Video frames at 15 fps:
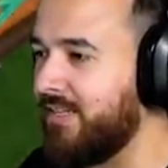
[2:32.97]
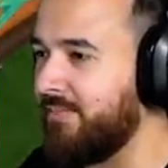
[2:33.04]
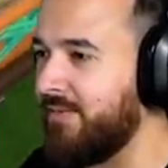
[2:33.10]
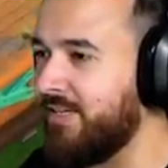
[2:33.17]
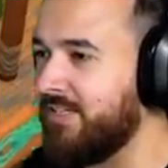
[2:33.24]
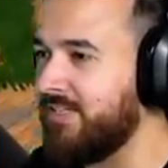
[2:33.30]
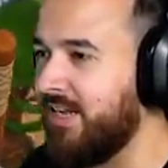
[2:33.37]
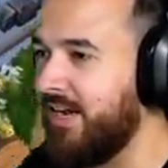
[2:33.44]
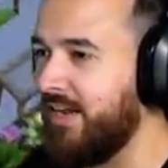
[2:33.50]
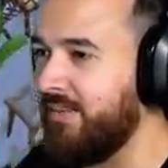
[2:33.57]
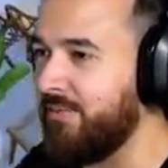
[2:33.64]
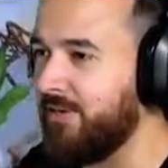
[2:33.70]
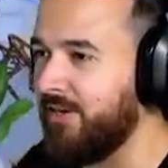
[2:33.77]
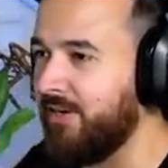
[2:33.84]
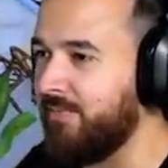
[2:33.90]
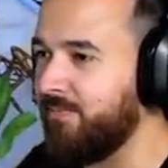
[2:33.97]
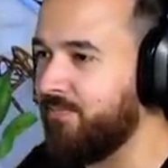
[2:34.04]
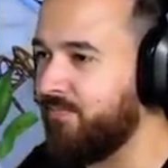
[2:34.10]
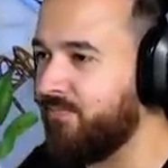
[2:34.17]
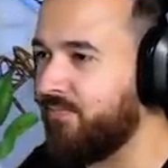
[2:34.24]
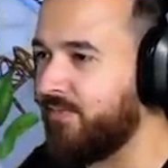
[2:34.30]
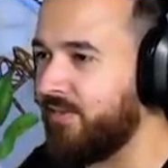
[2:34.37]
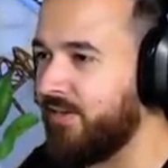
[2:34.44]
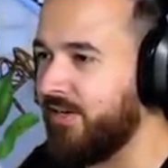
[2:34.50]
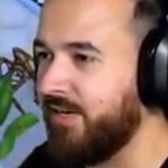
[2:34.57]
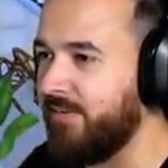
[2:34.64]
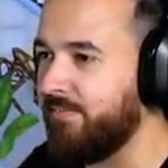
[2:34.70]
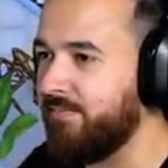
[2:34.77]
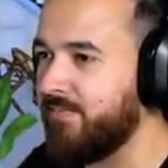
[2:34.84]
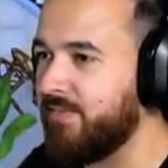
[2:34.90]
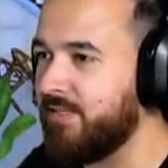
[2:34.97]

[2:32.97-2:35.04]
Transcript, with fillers: Get me inside. There we go. Okay.